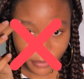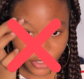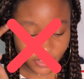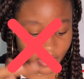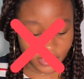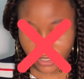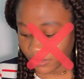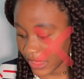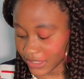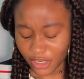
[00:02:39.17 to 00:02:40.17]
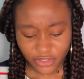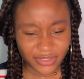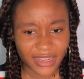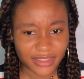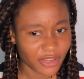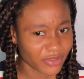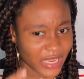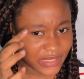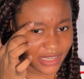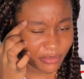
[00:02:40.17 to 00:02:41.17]
I'm not gonna tell you guys. Should I tell you
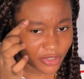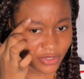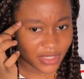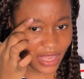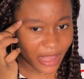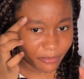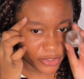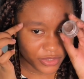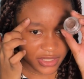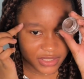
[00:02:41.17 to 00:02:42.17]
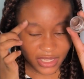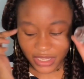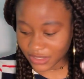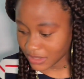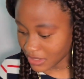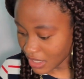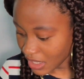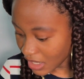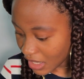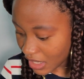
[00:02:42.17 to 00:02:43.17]
guys that I'm using this
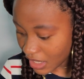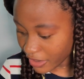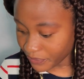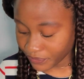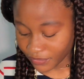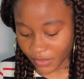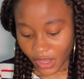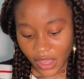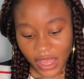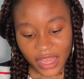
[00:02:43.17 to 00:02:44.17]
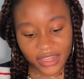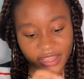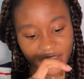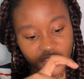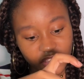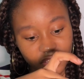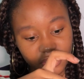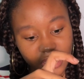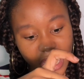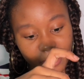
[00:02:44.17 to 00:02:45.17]
LA
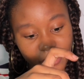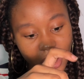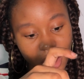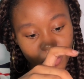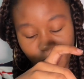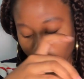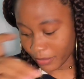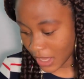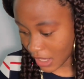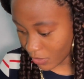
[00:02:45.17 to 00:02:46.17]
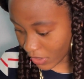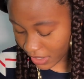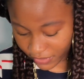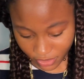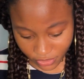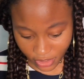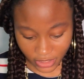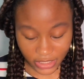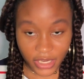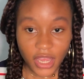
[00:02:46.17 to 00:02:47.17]
Girl eyebrow pomade, whatever you call
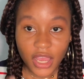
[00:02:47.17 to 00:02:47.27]
it.